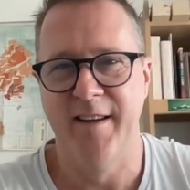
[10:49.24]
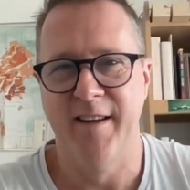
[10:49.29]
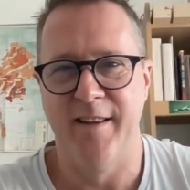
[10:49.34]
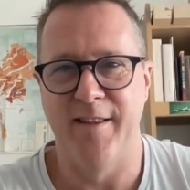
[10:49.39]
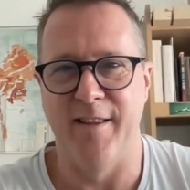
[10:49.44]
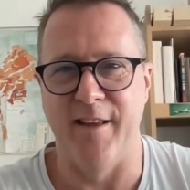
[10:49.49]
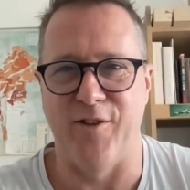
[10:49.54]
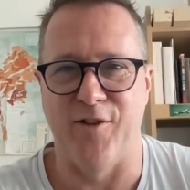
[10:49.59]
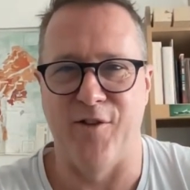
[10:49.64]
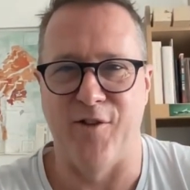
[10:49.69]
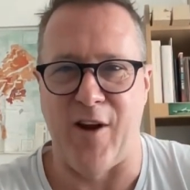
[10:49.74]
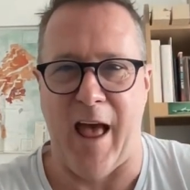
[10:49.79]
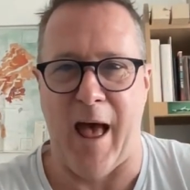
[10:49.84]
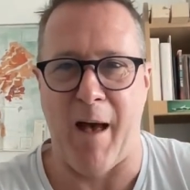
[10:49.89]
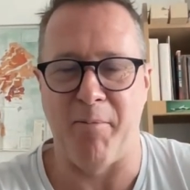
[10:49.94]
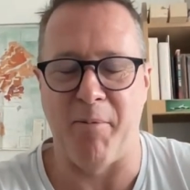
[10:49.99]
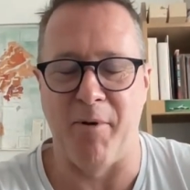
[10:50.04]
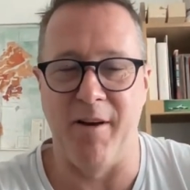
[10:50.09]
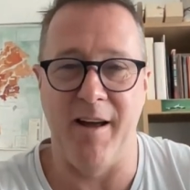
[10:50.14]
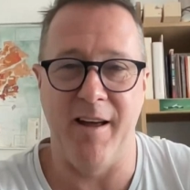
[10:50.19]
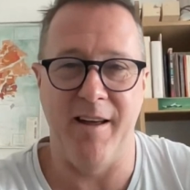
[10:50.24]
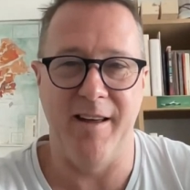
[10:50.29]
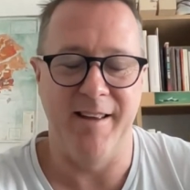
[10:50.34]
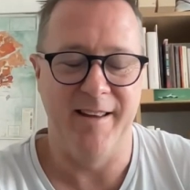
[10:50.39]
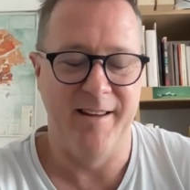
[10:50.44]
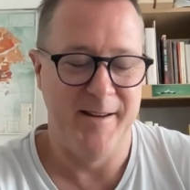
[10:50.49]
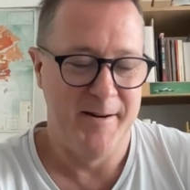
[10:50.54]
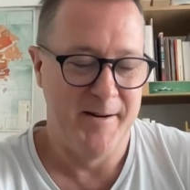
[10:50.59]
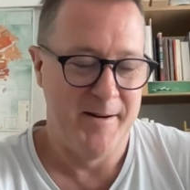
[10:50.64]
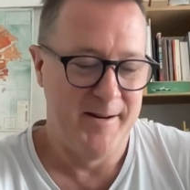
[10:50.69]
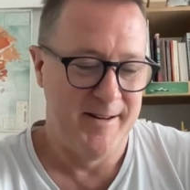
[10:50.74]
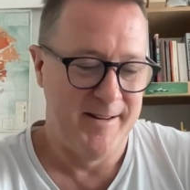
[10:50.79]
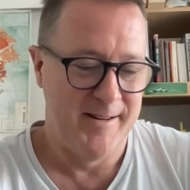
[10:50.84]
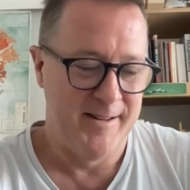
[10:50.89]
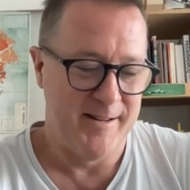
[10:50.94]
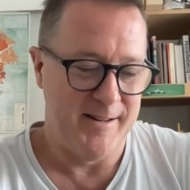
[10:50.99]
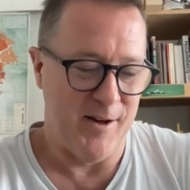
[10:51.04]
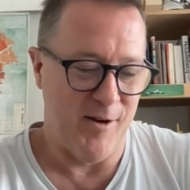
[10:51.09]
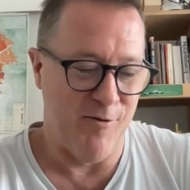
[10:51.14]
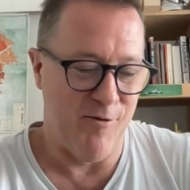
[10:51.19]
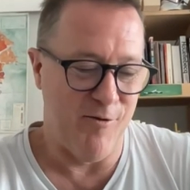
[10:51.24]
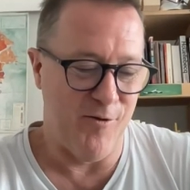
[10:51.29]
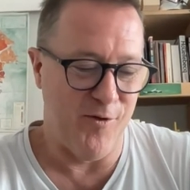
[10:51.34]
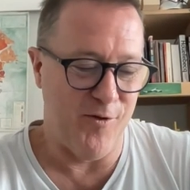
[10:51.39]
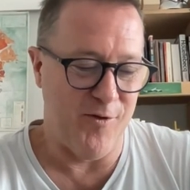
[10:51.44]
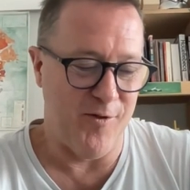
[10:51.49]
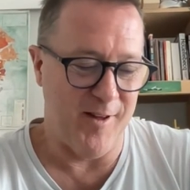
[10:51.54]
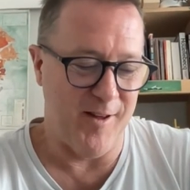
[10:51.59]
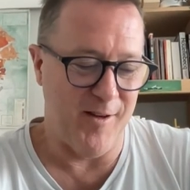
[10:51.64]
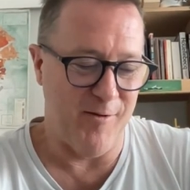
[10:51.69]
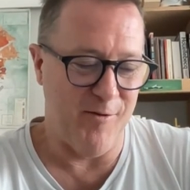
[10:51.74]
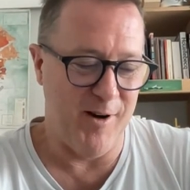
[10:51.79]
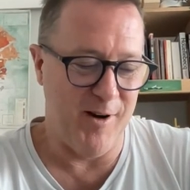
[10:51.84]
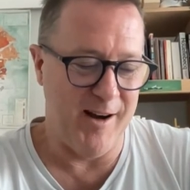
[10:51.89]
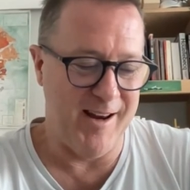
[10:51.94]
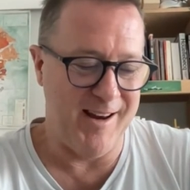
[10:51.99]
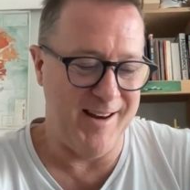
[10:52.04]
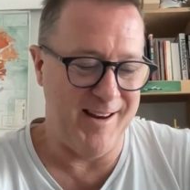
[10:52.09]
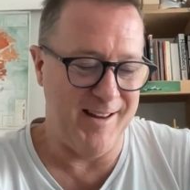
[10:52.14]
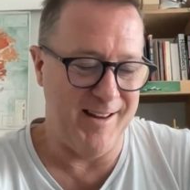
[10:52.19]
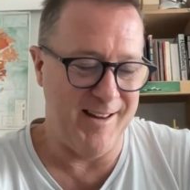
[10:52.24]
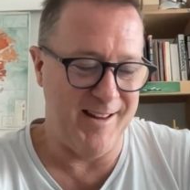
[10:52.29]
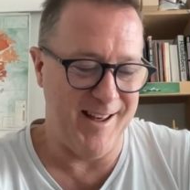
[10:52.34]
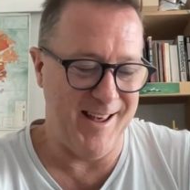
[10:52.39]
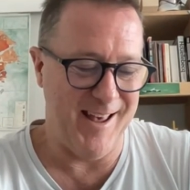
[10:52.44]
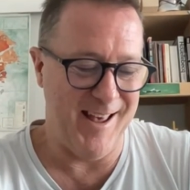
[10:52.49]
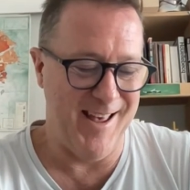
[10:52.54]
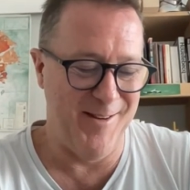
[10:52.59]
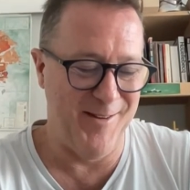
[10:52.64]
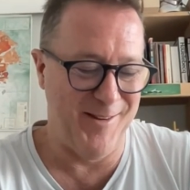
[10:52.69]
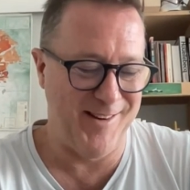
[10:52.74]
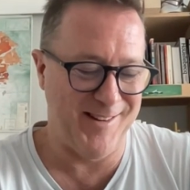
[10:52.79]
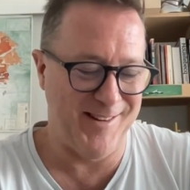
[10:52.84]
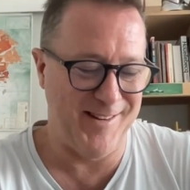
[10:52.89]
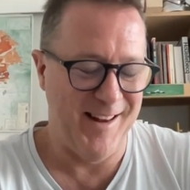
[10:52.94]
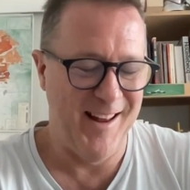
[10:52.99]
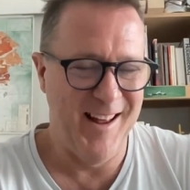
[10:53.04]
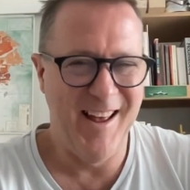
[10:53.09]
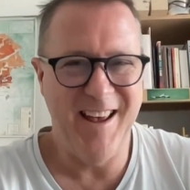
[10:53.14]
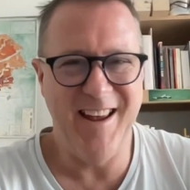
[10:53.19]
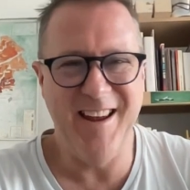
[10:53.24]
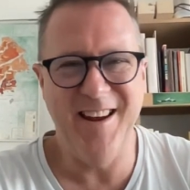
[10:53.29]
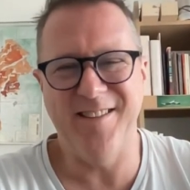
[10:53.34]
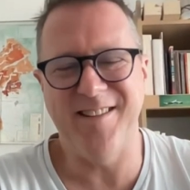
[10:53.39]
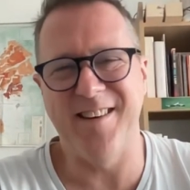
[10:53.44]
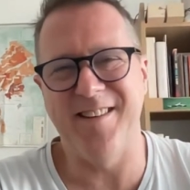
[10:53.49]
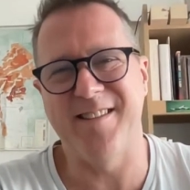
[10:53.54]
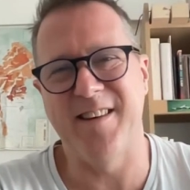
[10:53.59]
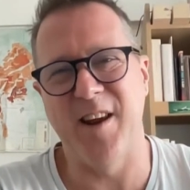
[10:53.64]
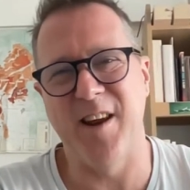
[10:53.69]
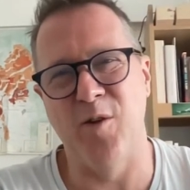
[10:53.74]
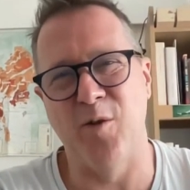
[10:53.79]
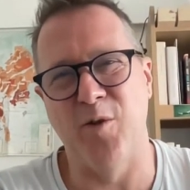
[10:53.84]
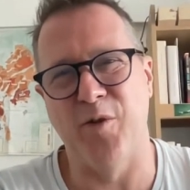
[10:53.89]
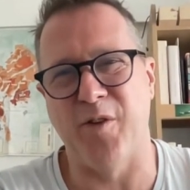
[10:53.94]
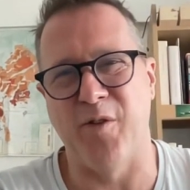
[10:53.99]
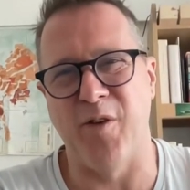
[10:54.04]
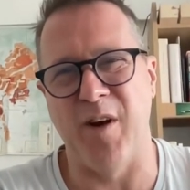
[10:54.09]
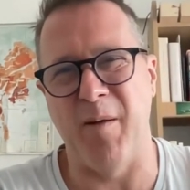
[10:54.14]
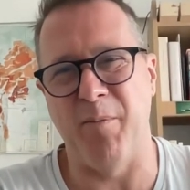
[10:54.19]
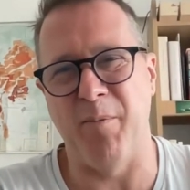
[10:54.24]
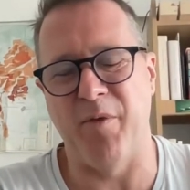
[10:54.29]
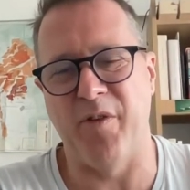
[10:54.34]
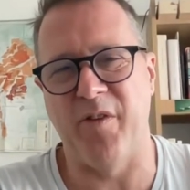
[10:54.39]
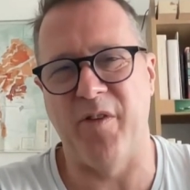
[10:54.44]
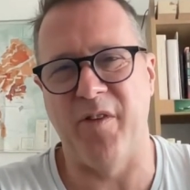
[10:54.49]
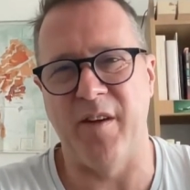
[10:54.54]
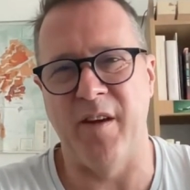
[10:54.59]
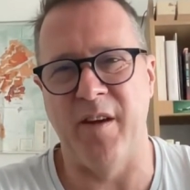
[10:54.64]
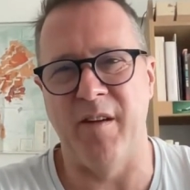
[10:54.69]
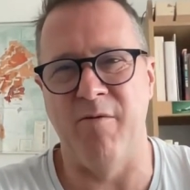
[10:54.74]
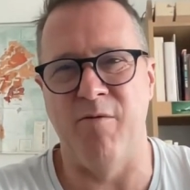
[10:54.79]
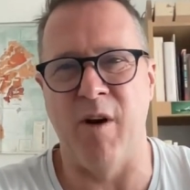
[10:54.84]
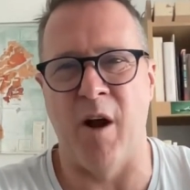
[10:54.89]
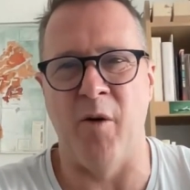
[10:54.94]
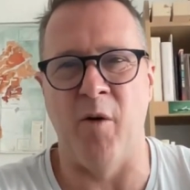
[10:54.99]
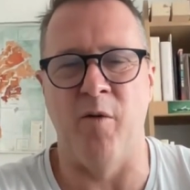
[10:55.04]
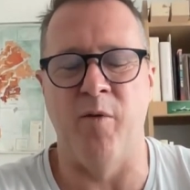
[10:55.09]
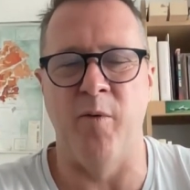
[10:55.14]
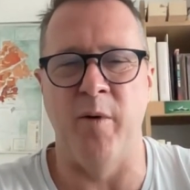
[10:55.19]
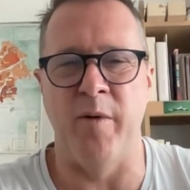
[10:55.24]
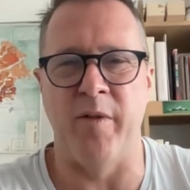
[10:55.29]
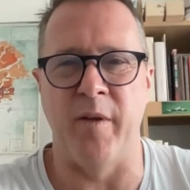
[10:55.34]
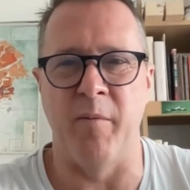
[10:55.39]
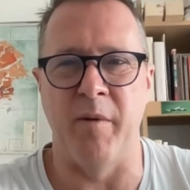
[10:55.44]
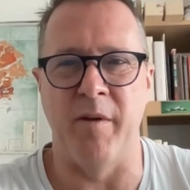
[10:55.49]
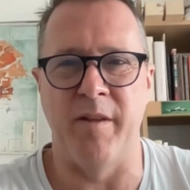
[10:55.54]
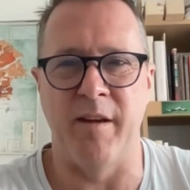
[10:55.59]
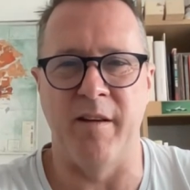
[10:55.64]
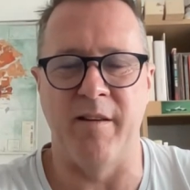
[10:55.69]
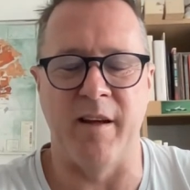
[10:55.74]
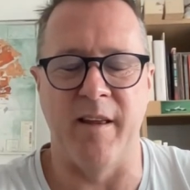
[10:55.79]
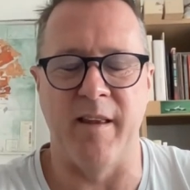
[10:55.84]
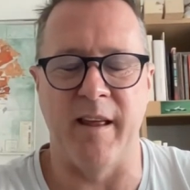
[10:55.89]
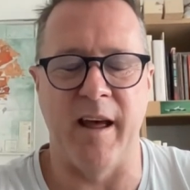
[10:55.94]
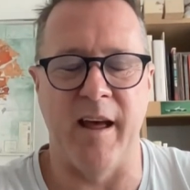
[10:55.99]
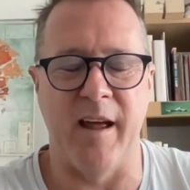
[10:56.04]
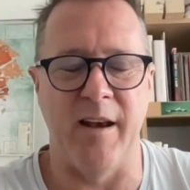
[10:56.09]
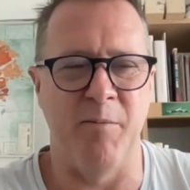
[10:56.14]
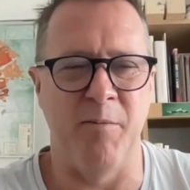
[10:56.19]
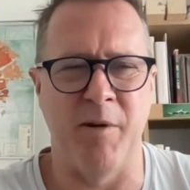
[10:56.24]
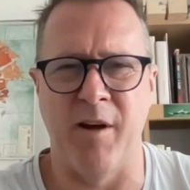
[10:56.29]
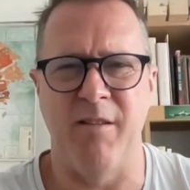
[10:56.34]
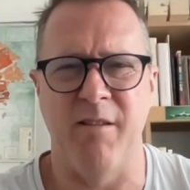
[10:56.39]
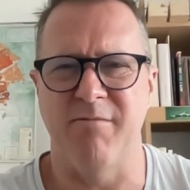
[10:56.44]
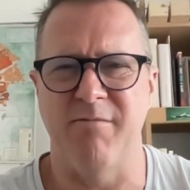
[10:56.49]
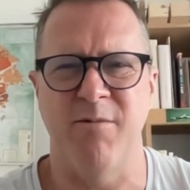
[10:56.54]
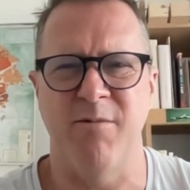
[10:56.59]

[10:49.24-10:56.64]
this chap. And he used to steal scripts and run off with them and things like that. And he'd be like,